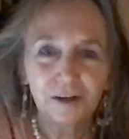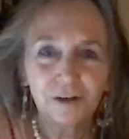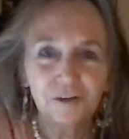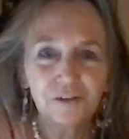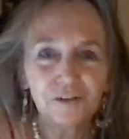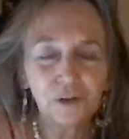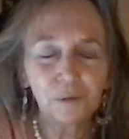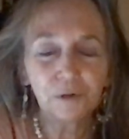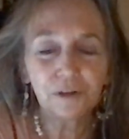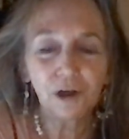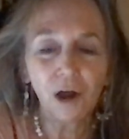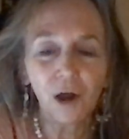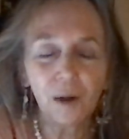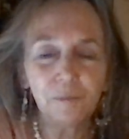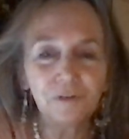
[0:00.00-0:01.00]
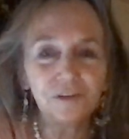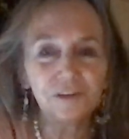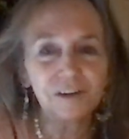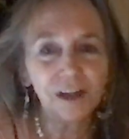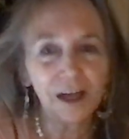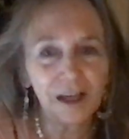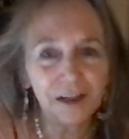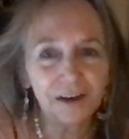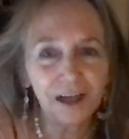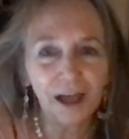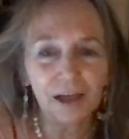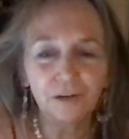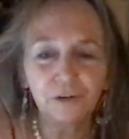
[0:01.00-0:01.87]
So with harm to none and